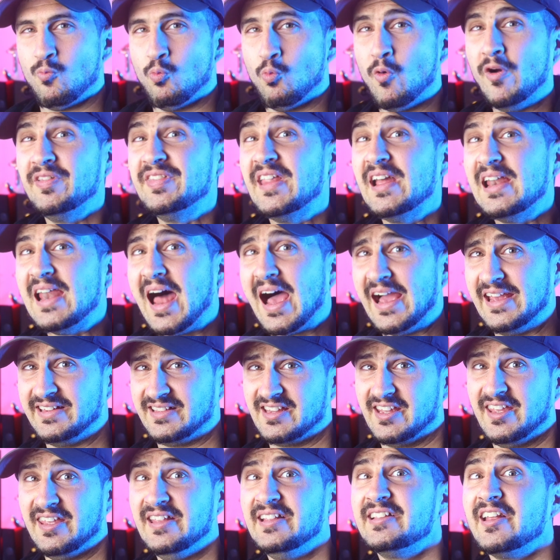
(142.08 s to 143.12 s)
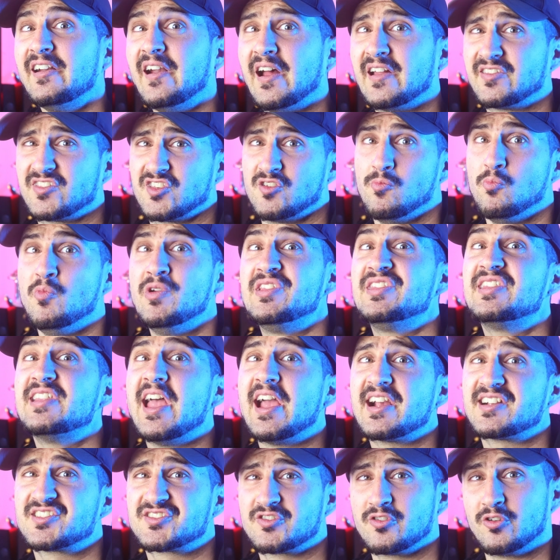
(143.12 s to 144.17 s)
When the light interacts with
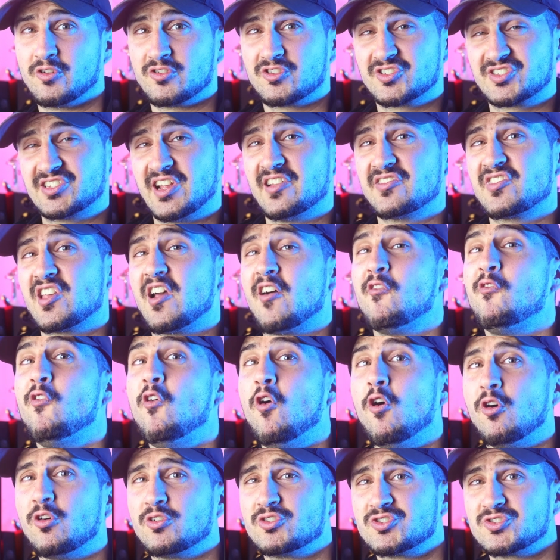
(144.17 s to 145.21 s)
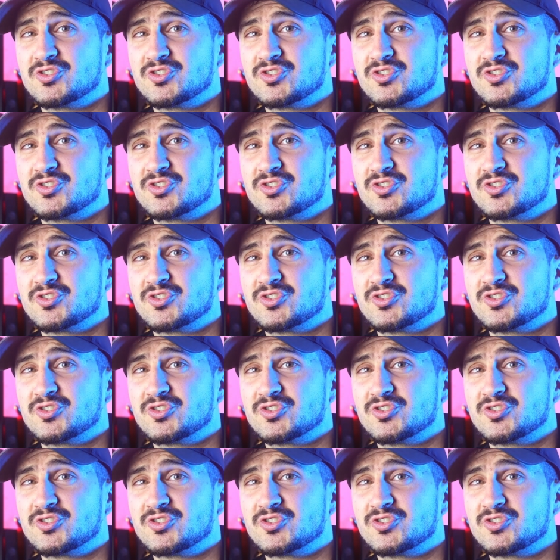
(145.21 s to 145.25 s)
texture such as fog,